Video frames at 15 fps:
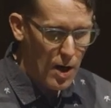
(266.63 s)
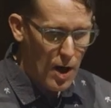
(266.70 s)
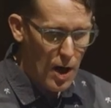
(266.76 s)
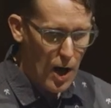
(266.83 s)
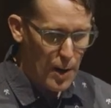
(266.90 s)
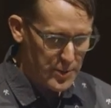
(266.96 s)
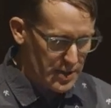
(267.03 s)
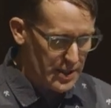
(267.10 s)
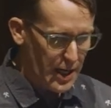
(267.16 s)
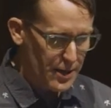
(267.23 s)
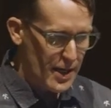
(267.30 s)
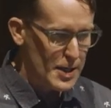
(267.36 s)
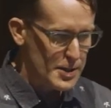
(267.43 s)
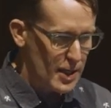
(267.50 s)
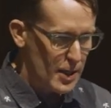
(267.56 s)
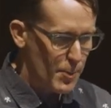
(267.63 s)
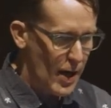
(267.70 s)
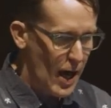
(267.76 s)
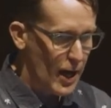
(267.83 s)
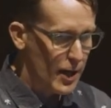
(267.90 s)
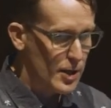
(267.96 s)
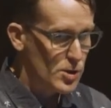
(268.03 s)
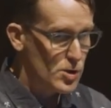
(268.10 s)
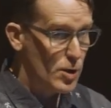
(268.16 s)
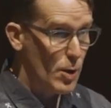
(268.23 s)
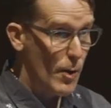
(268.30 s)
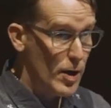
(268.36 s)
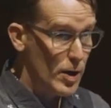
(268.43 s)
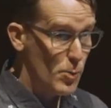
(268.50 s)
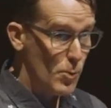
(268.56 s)
um, to take that data package, go
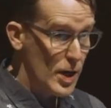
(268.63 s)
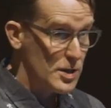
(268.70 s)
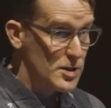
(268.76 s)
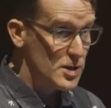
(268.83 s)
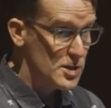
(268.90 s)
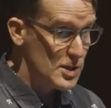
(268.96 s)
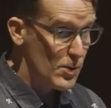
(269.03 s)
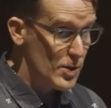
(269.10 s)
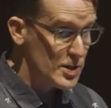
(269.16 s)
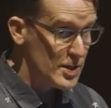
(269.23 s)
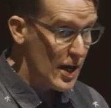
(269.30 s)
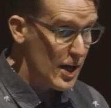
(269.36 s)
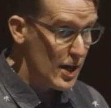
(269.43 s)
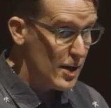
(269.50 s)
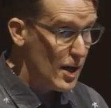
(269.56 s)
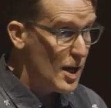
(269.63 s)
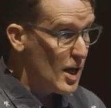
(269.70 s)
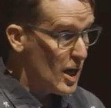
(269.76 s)
out and raise a Series A,